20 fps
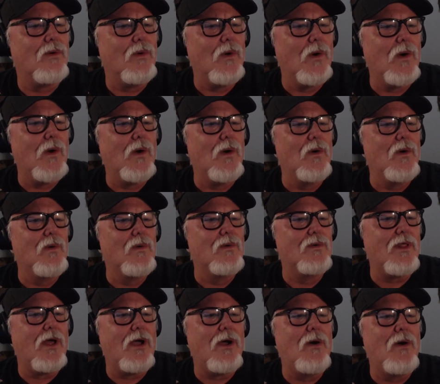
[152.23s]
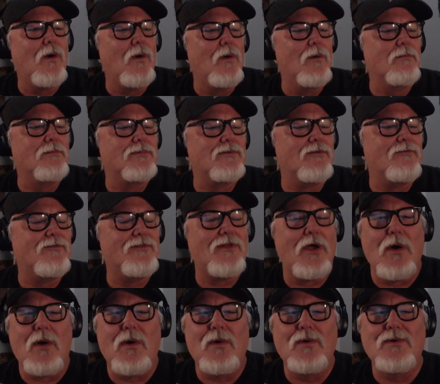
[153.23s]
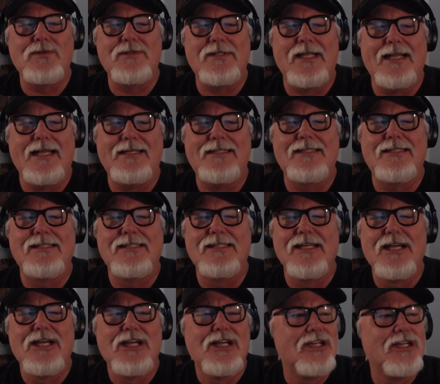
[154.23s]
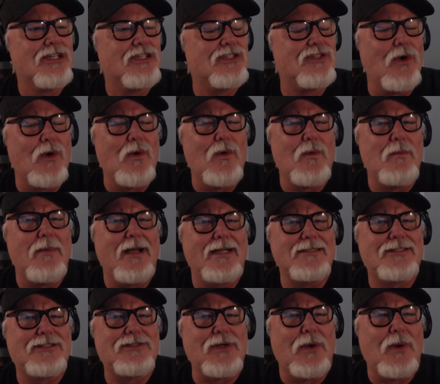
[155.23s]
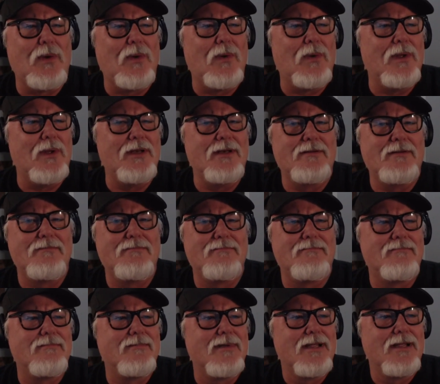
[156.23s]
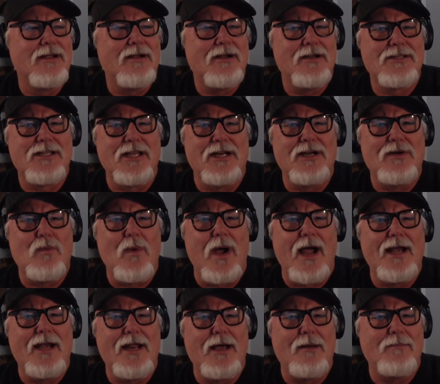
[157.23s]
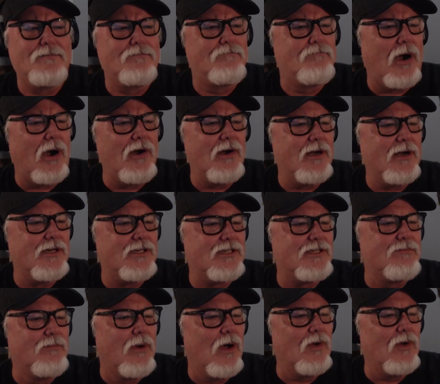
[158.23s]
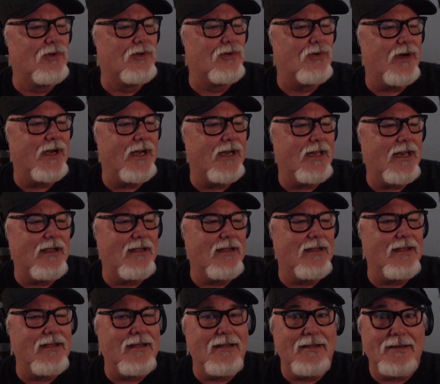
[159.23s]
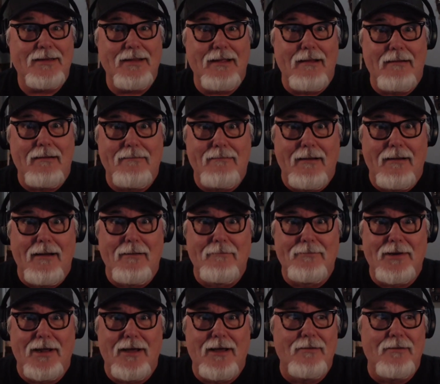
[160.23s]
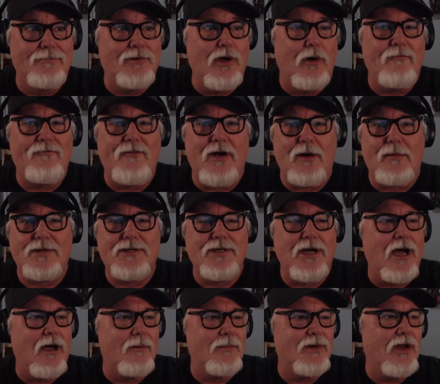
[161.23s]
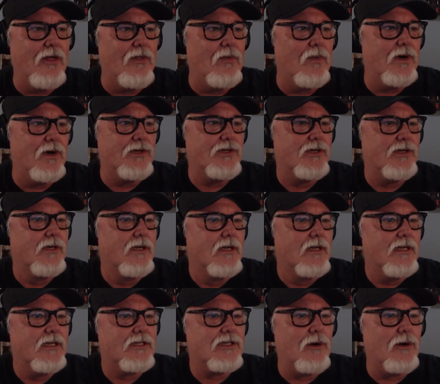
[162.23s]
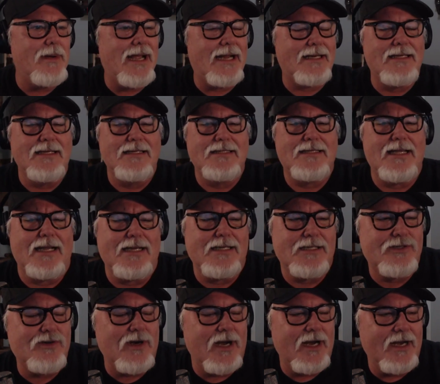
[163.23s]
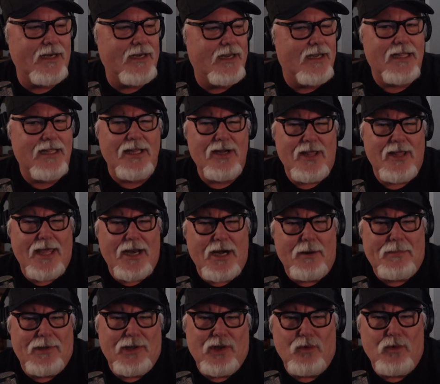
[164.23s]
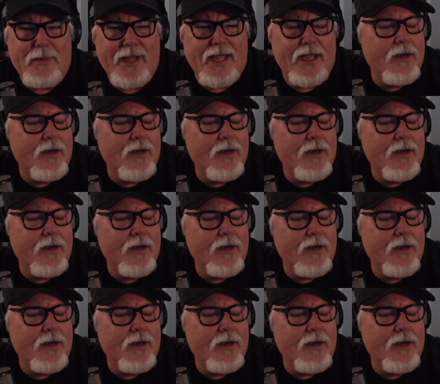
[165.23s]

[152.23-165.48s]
Ooh, the homes of those that sold my soul and it's gonna wind up burnt and smoldering. Uh, goddamn Tom. Don't fuck with Tom, in other words. Let's go back 10 seconds, try and clear that up a little bit.